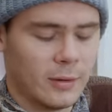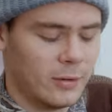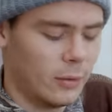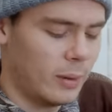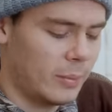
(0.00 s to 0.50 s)

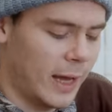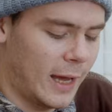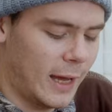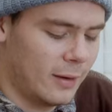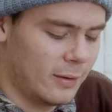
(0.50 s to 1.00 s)
So when my
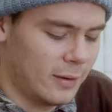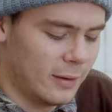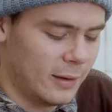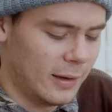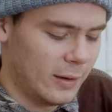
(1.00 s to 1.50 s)
hand
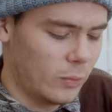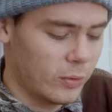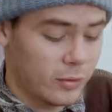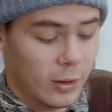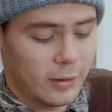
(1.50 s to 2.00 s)

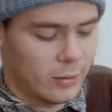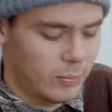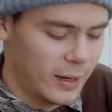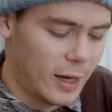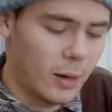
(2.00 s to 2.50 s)
was going to
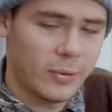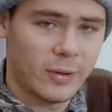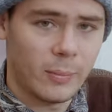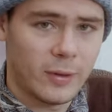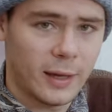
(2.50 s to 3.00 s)
pick up
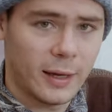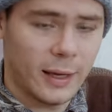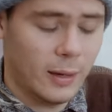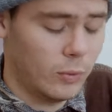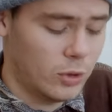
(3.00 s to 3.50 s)
something,
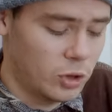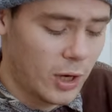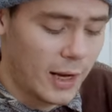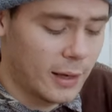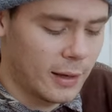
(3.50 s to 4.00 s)
it would
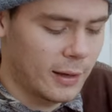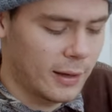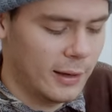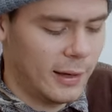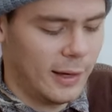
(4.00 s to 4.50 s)
shake
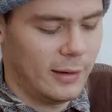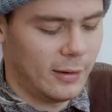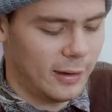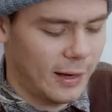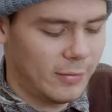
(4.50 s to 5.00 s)
and
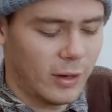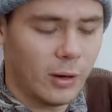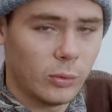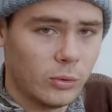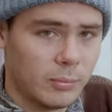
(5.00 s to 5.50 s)
I'd have to
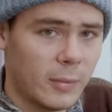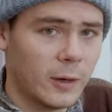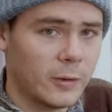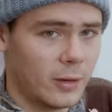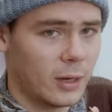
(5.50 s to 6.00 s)
hold
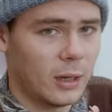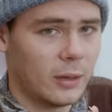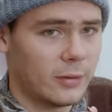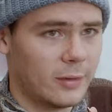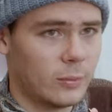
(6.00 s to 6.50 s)
mugs and
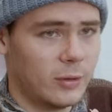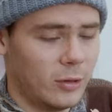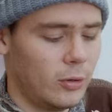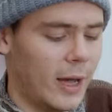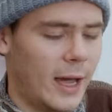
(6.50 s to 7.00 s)
glasses with
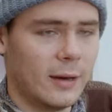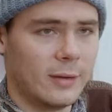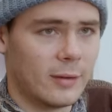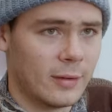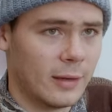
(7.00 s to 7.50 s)
two
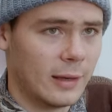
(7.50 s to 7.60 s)
hands